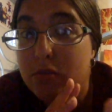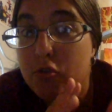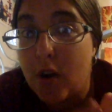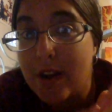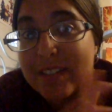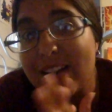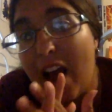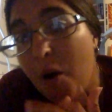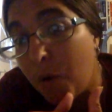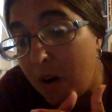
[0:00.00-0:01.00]
drugs and
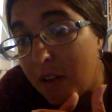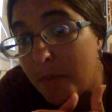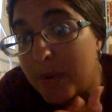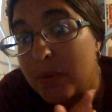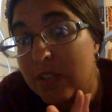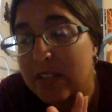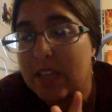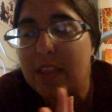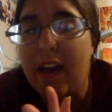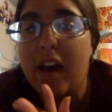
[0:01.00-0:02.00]
alcohol abuse, I'll
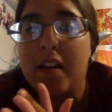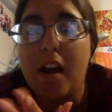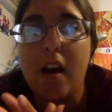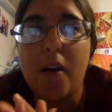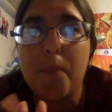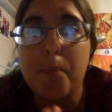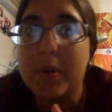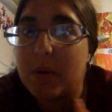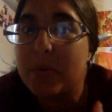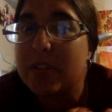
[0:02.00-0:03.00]
say that. But
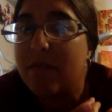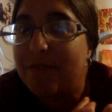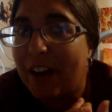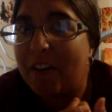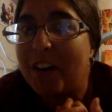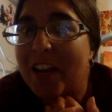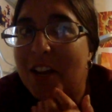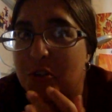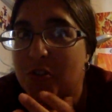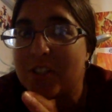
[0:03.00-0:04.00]
it was a very
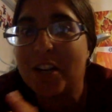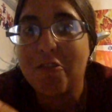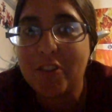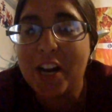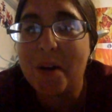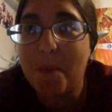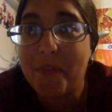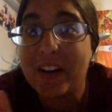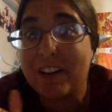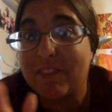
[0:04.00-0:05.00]
interesting read and one
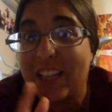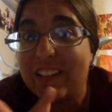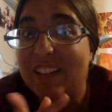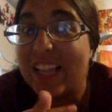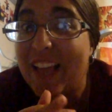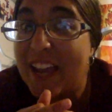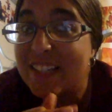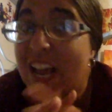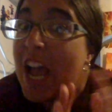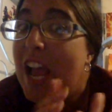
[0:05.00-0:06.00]
that I really, really
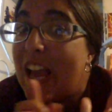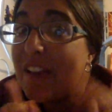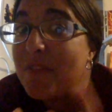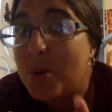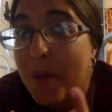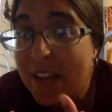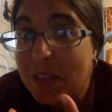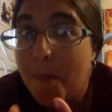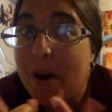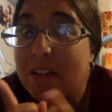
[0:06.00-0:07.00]
liked. If you like
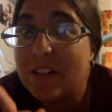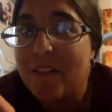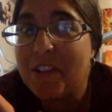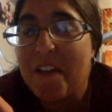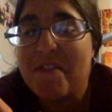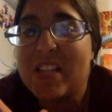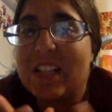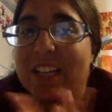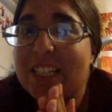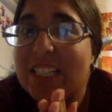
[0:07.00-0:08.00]
the book Love Life in the
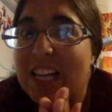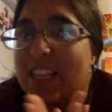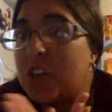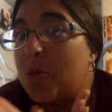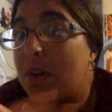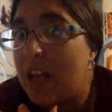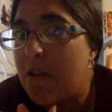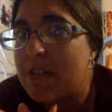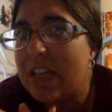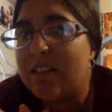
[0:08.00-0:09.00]
List, I think you would
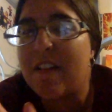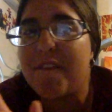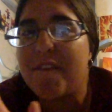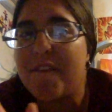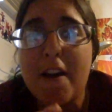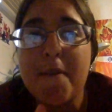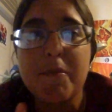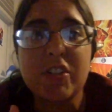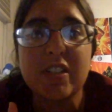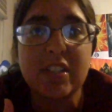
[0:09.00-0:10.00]
equally love this one.
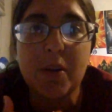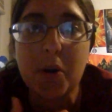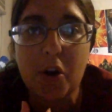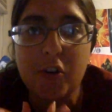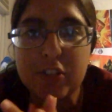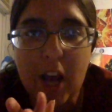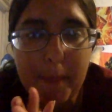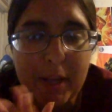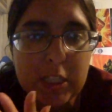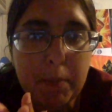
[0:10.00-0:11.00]
It does deal with harder
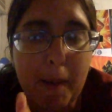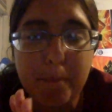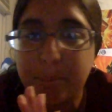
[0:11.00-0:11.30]
topics, but